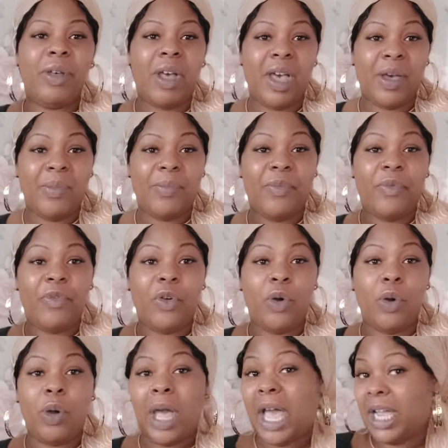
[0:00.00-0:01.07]

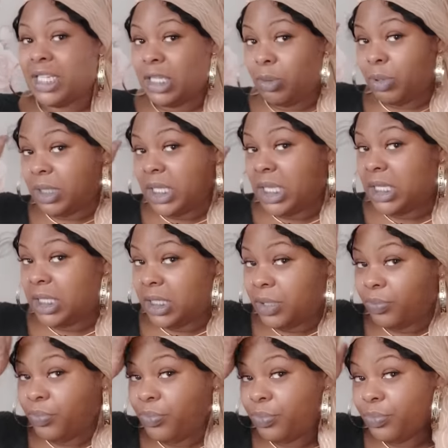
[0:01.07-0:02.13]
was this.